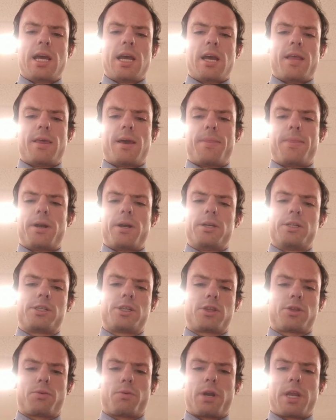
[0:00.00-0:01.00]
And then
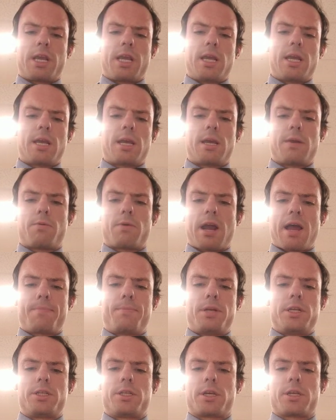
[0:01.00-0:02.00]
there's 3 in
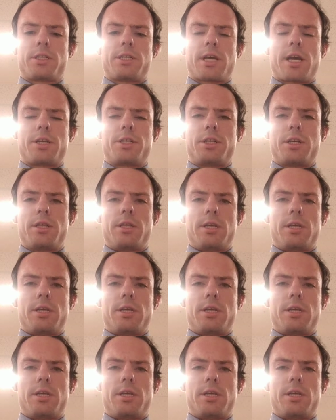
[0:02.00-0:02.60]
rapid succession.